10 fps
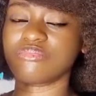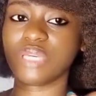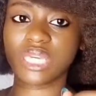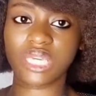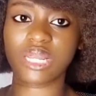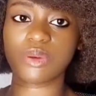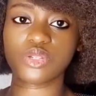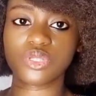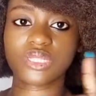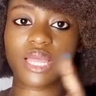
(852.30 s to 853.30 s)
been keen
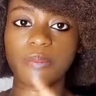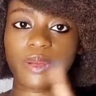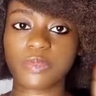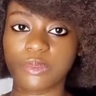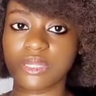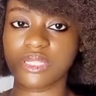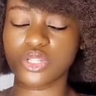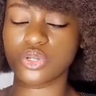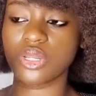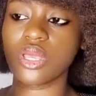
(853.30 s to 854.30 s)
about treating
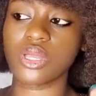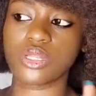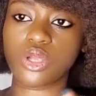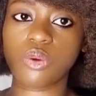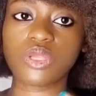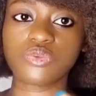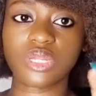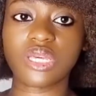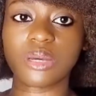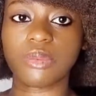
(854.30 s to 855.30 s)
hyperpigmentation. It's always
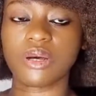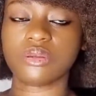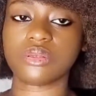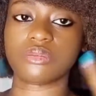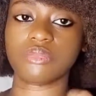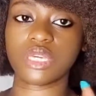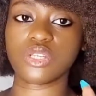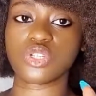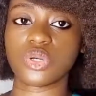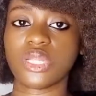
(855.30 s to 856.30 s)
really about
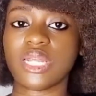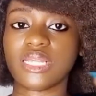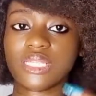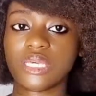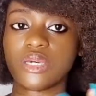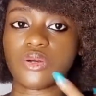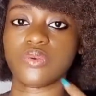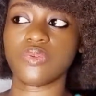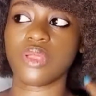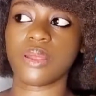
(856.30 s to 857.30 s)
making sure that I take
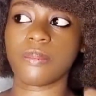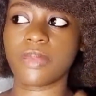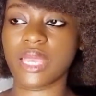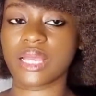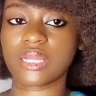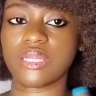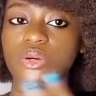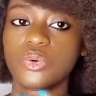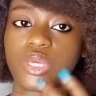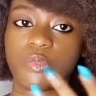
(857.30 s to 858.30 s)
care of my acne
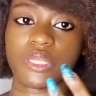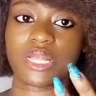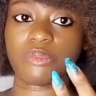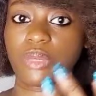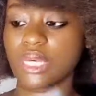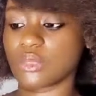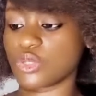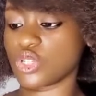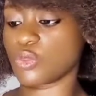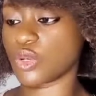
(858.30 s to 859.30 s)
or keep it at bay as
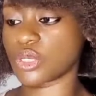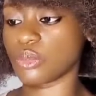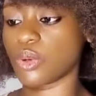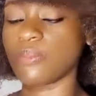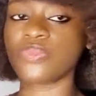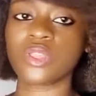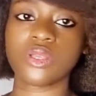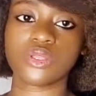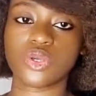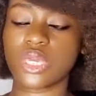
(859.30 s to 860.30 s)
much as possible.
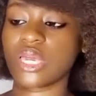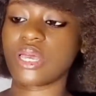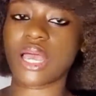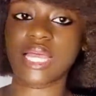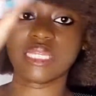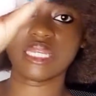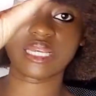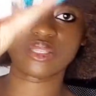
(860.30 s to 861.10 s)
So yeah, I did